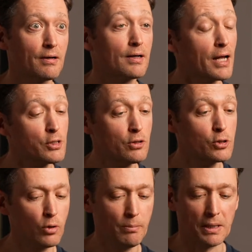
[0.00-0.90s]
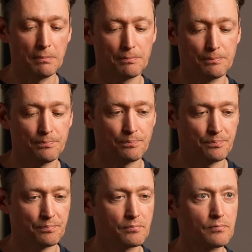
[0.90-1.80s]
glad you could join me.
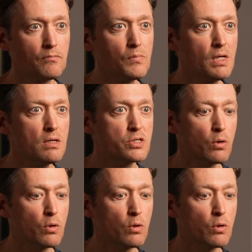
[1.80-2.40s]
So